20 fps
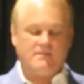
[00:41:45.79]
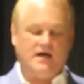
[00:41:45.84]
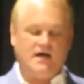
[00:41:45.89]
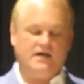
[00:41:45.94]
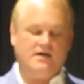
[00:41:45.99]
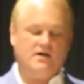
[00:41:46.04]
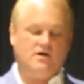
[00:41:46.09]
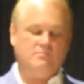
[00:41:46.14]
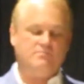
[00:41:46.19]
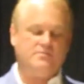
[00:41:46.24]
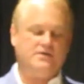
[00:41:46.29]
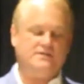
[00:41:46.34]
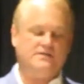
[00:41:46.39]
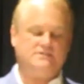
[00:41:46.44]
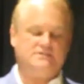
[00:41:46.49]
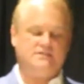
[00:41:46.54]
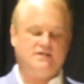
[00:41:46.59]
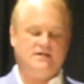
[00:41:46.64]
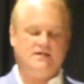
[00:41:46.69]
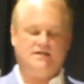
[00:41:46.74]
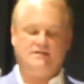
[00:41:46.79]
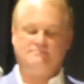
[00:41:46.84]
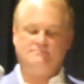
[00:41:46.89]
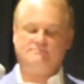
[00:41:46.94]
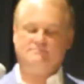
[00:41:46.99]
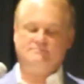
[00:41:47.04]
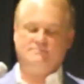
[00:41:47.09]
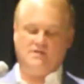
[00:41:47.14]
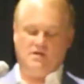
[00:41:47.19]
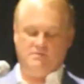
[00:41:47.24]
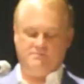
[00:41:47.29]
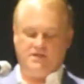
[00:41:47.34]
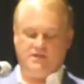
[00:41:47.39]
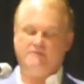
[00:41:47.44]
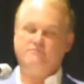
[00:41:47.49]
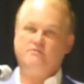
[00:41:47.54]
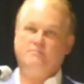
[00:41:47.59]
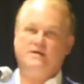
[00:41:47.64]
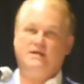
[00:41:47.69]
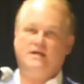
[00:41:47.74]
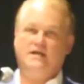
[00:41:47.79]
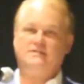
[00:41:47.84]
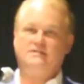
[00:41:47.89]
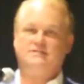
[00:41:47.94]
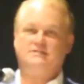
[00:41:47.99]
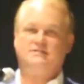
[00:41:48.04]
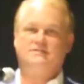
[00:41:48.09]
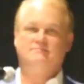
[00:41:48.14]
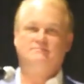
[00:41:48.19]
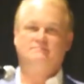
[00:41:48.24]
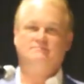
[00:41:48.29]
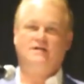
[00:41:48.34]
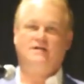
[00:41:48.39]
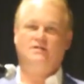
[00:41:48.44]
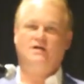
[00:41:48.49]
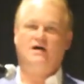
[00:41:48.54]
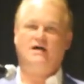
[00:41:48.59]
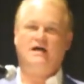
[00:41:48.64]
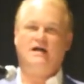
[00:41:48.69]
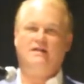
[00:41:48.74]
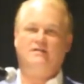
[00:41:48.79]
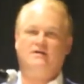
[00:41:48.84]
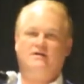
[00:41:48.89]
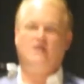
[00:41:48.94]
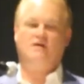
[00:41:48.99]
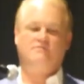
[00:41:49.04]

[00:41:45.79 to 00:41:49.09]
I hope that everybody gets a lot out of the